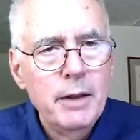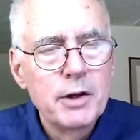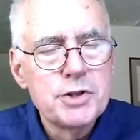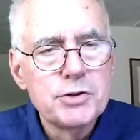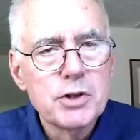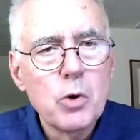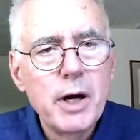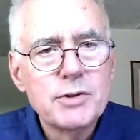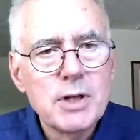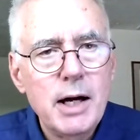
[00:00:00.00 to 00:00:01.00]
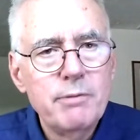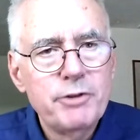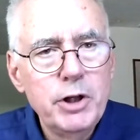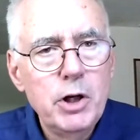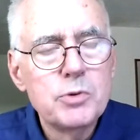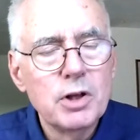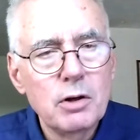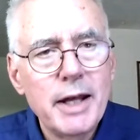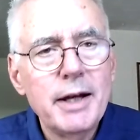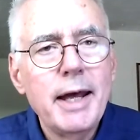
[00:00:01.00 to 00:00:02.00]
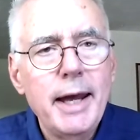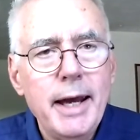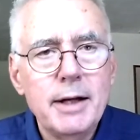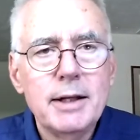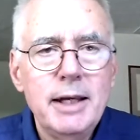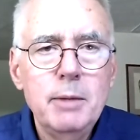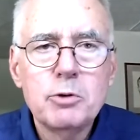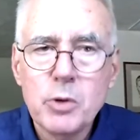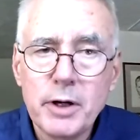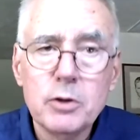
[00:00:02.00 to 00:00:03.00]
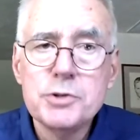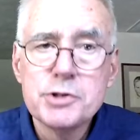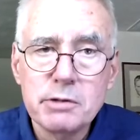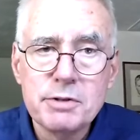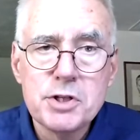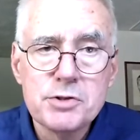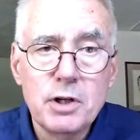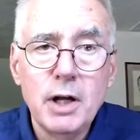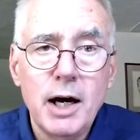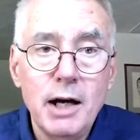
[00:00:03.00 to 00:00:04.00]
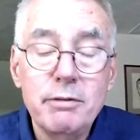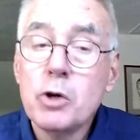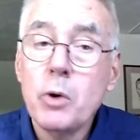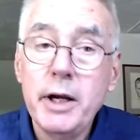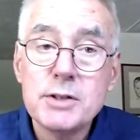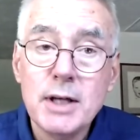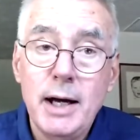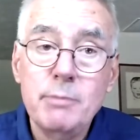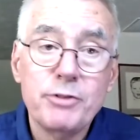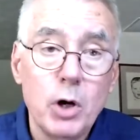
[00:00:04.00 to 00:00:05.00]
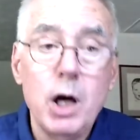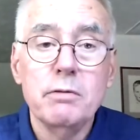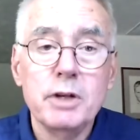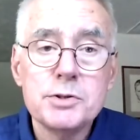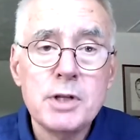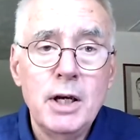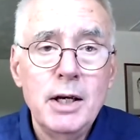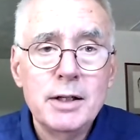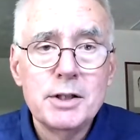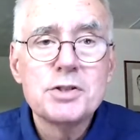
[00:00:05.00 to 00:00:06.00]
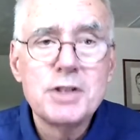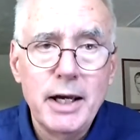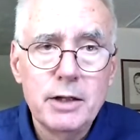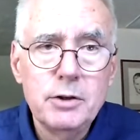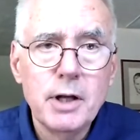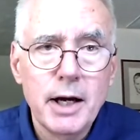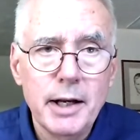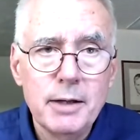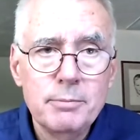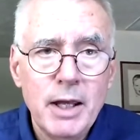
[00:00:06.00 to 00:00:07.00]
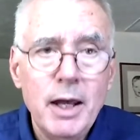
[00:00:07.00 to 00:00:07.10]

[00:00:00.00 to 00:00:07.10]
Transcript: This is a great time for you to lend a hand to keep critical services alive, a great time for all of us to stand united.